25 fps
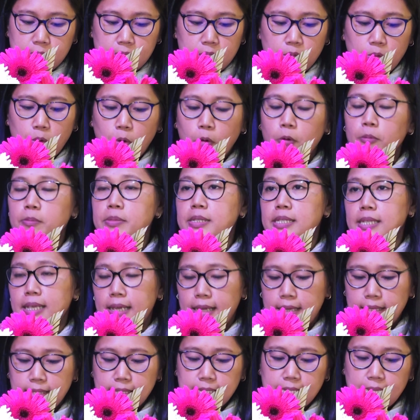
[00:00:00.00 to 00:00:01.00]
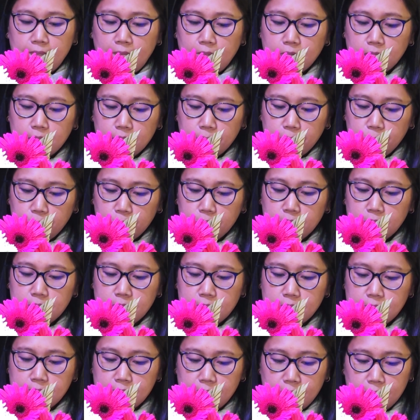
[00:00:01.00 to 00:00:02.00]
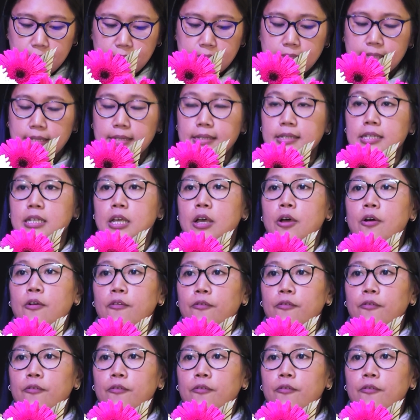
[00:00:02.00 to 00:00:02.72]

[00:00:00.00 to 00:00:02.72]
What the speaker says: in home science and community sciences